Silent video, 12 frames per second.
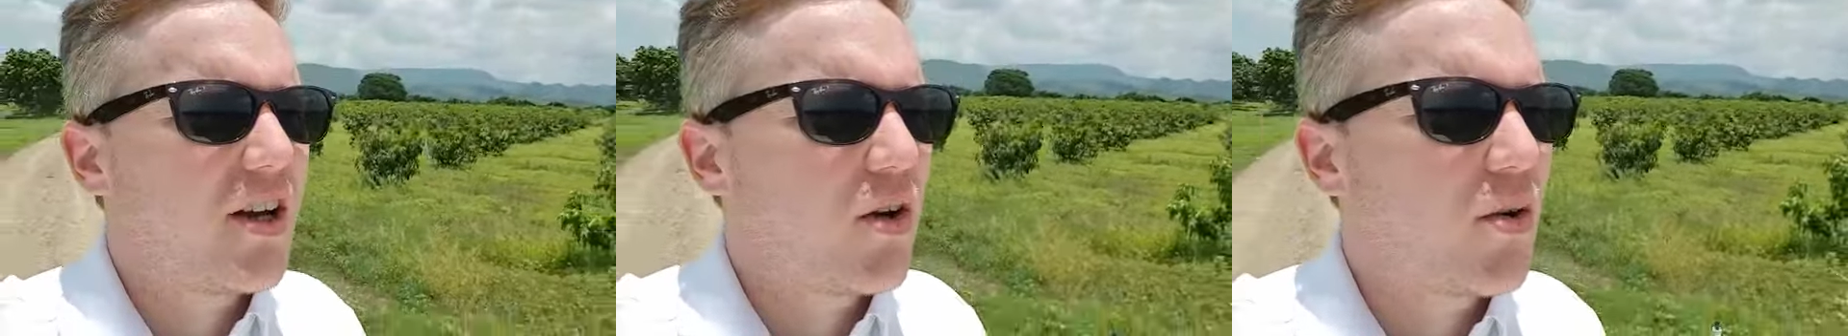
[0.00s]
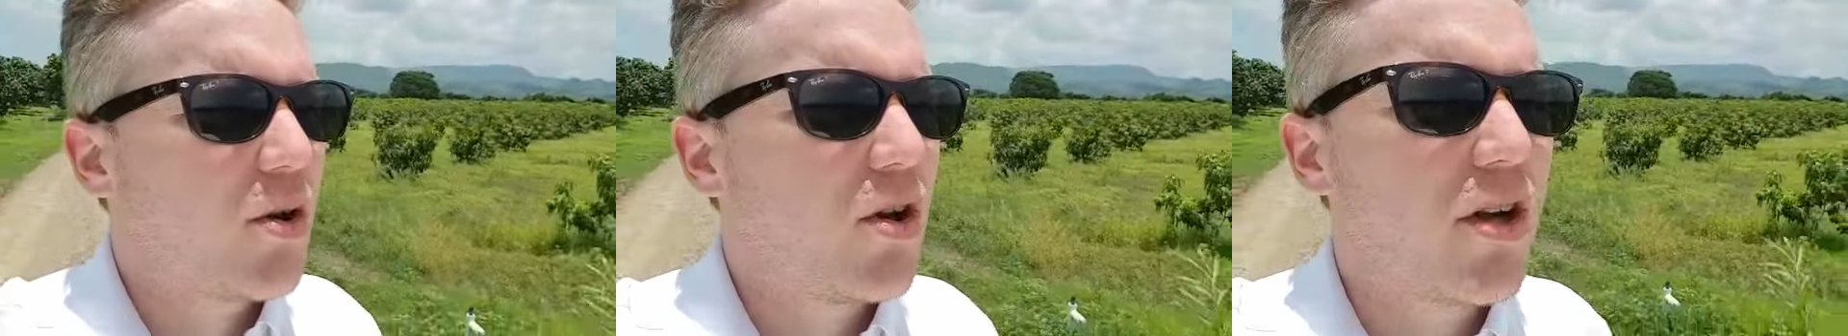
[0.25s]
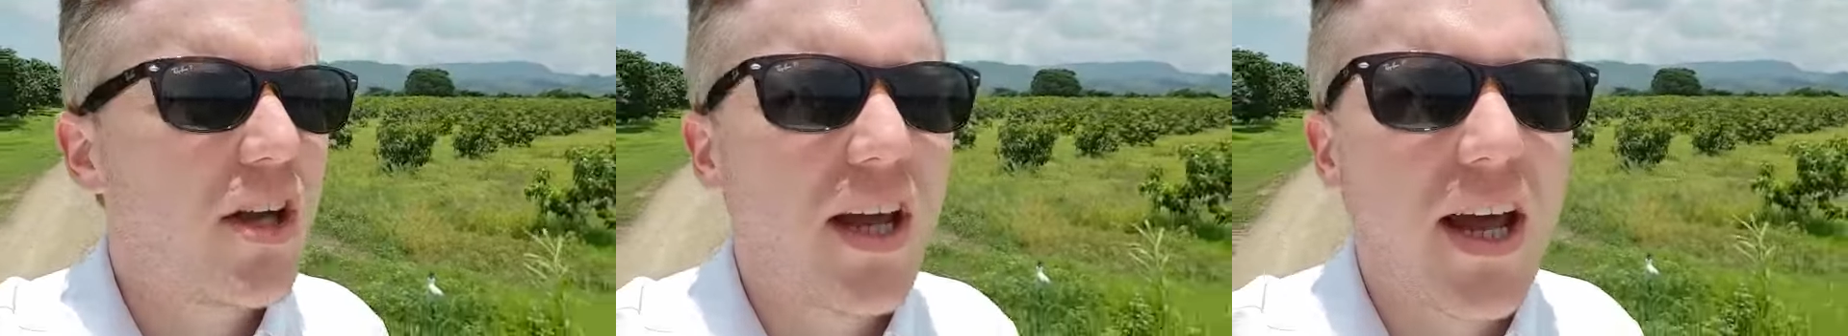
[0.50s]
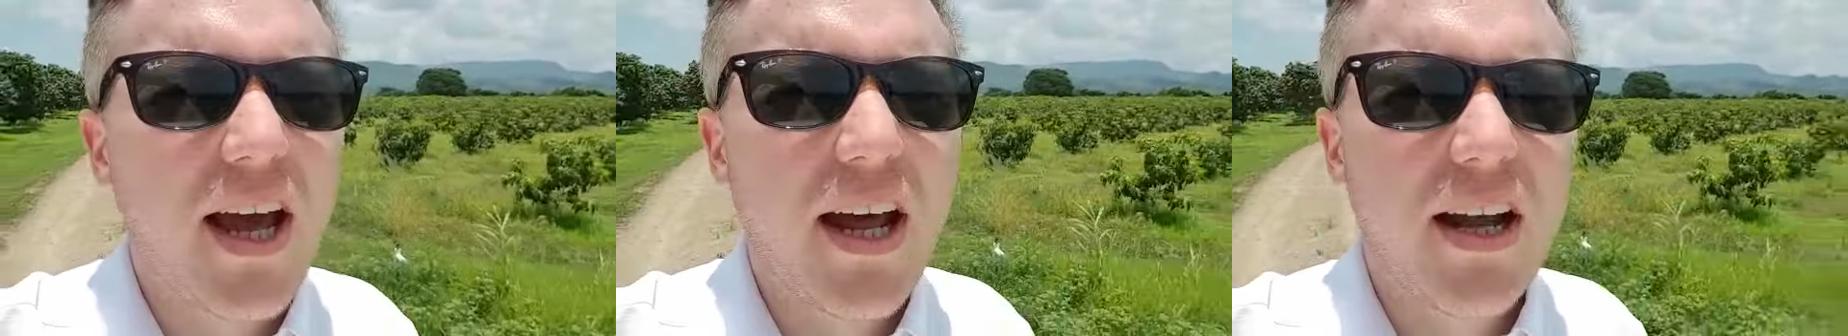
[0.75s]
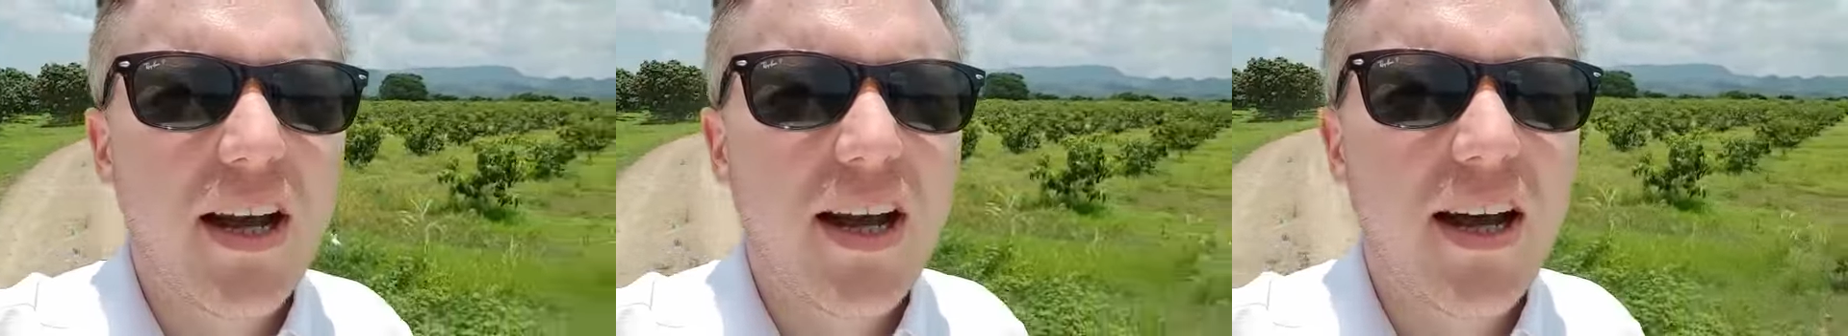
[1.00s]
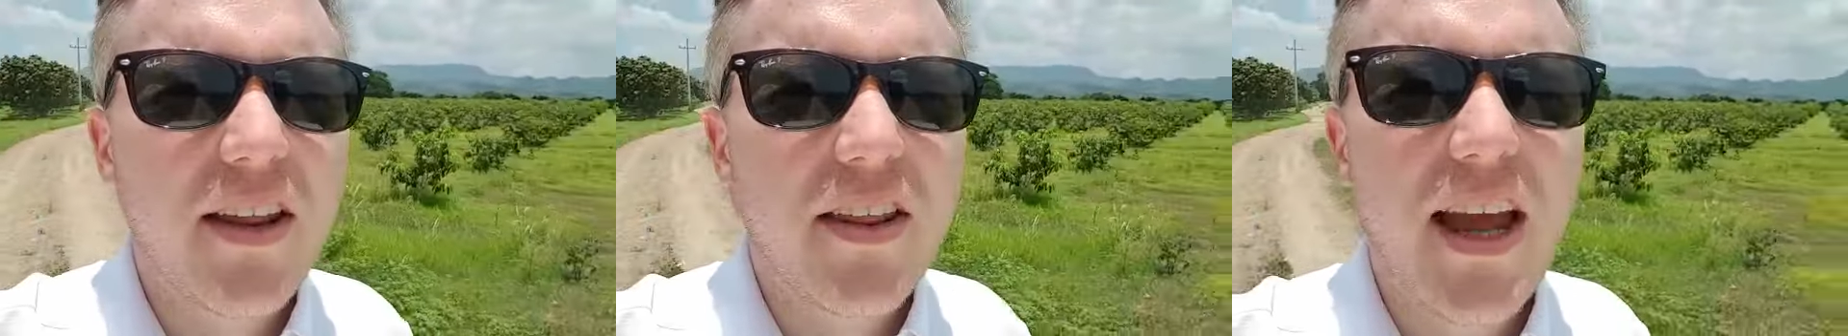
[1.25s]
We're looking at
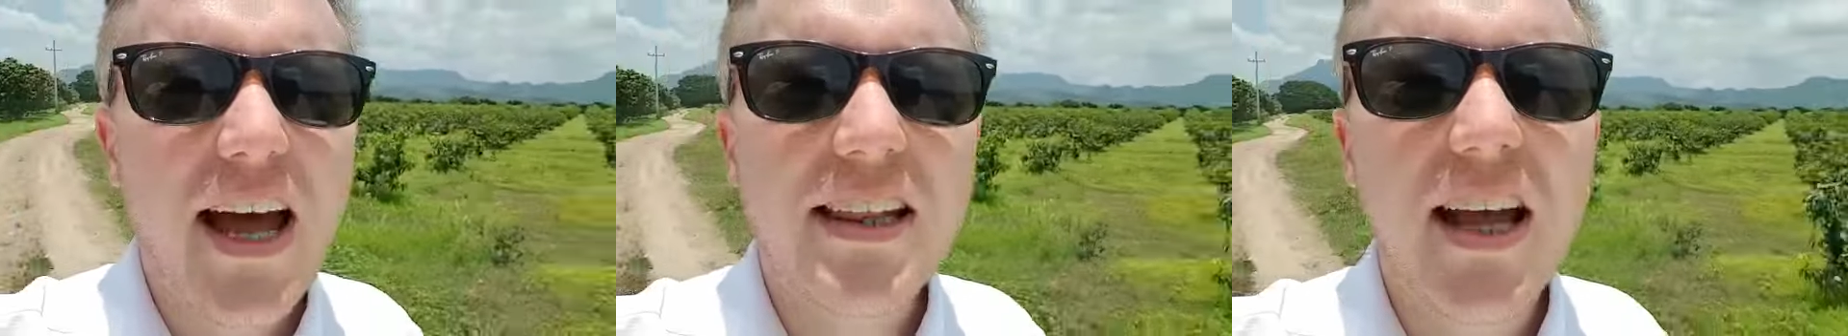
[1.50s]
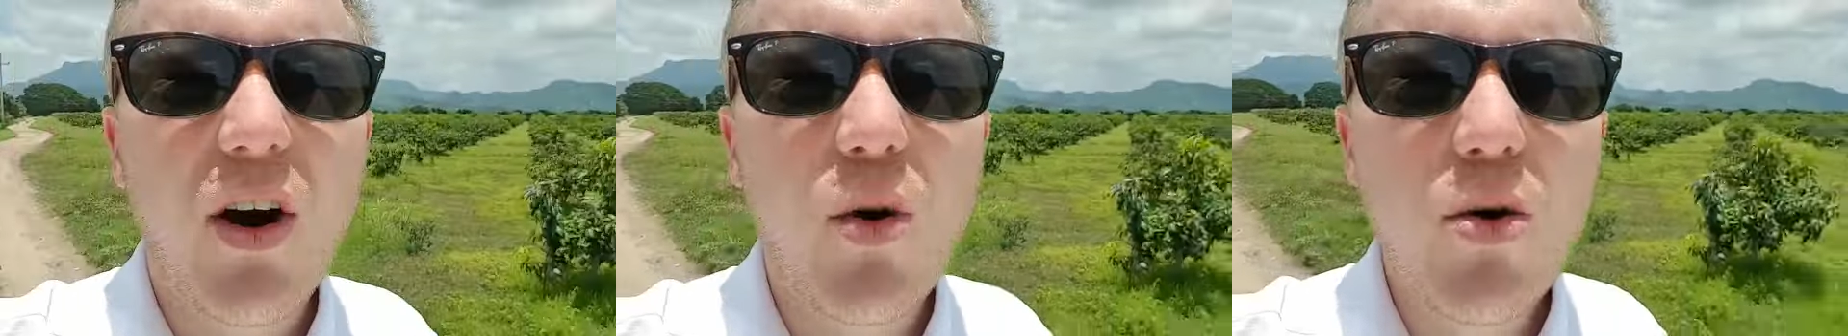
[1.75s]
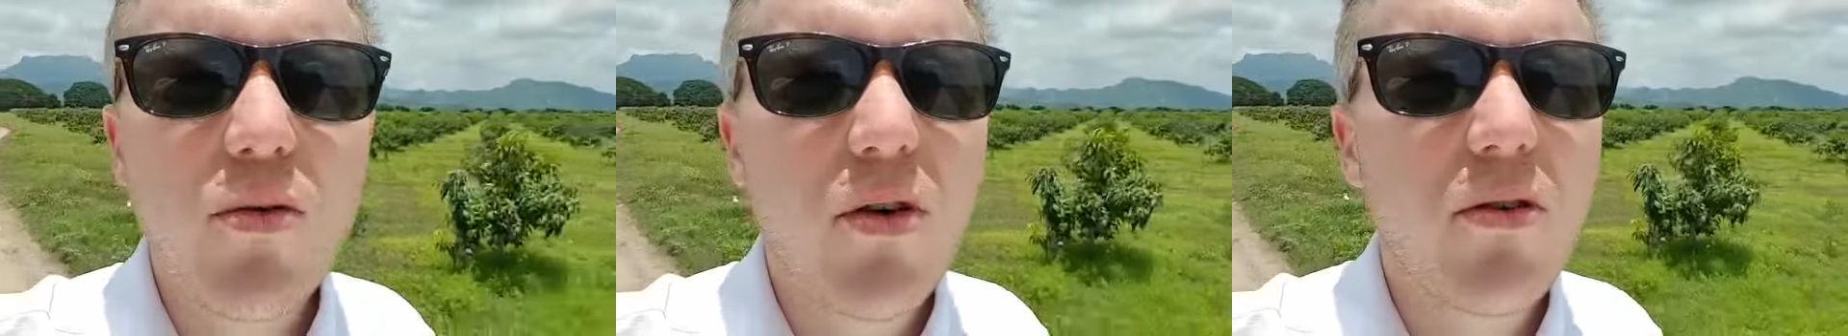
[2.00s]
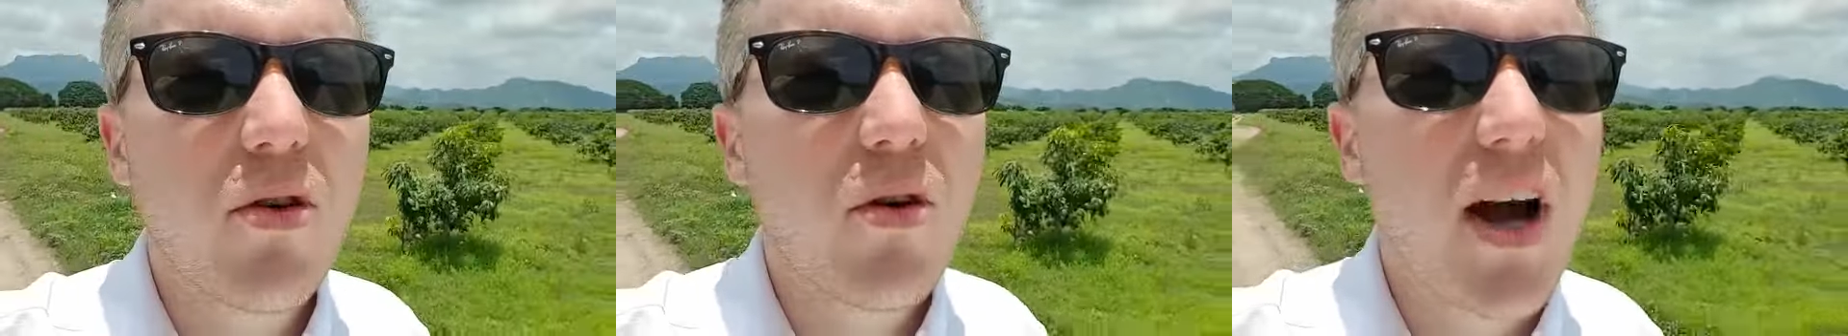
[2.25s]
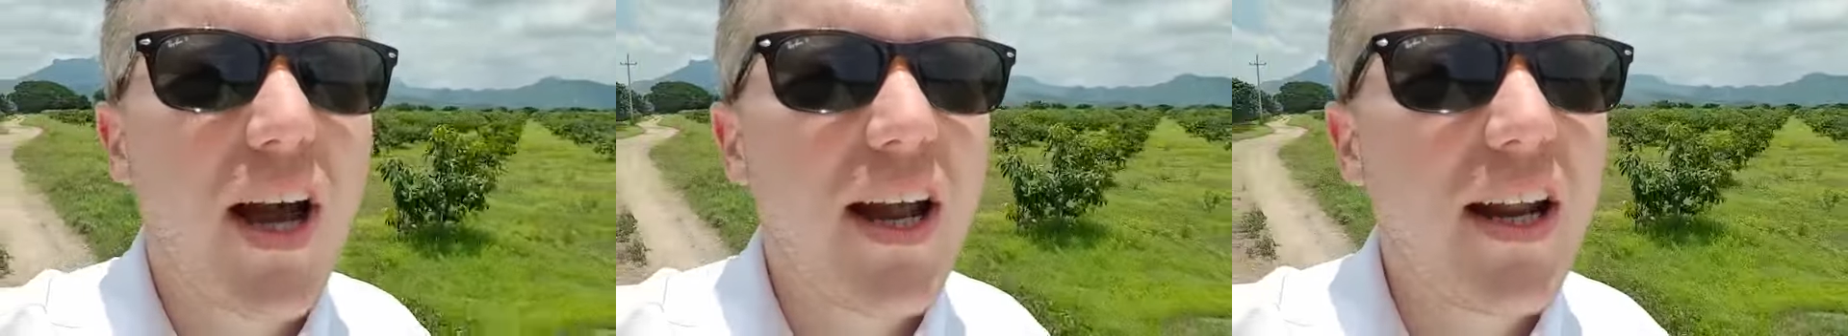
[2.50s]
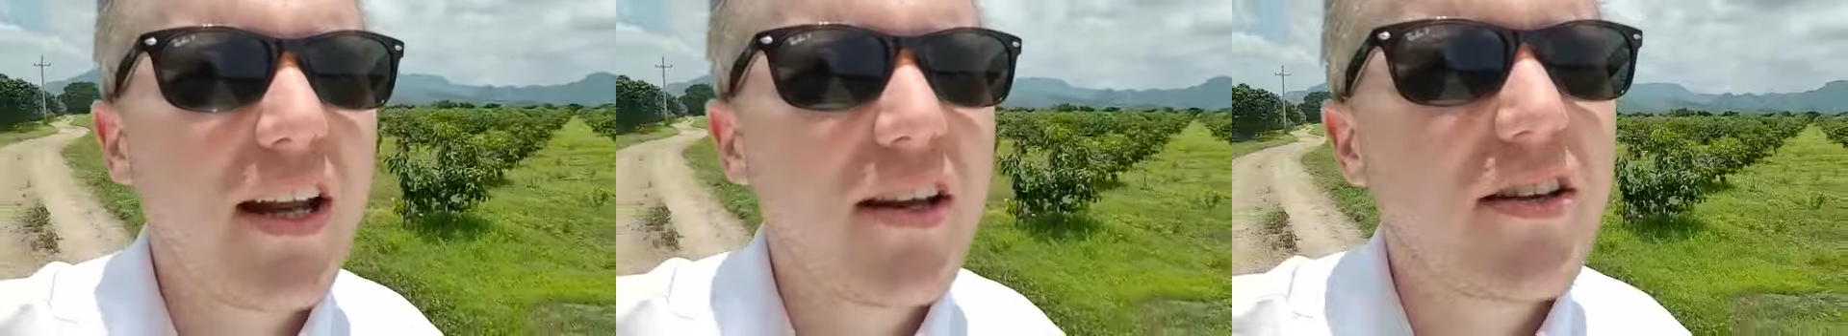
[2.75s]
uh, the Ataulfo
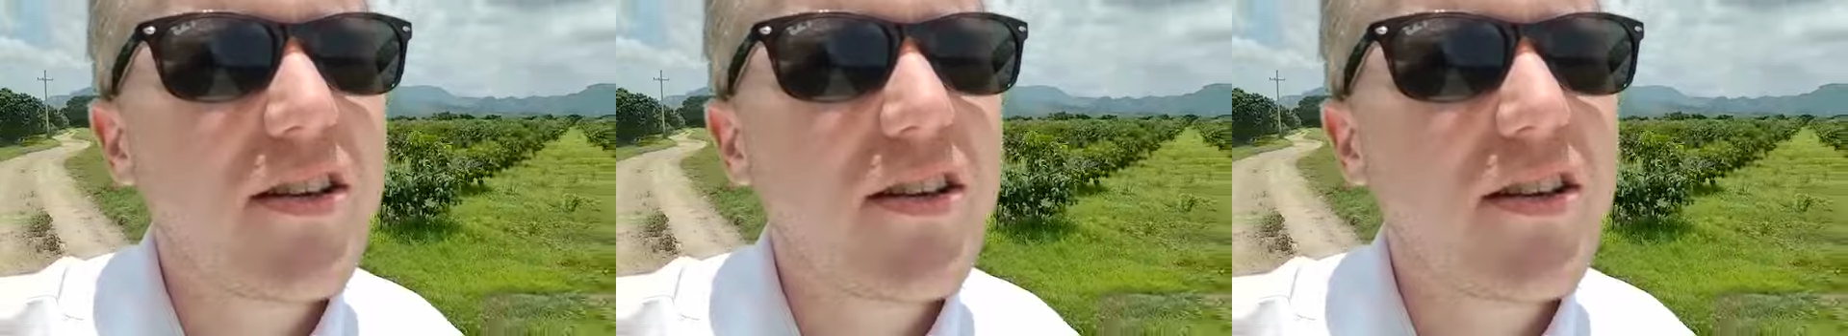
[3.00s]
variety,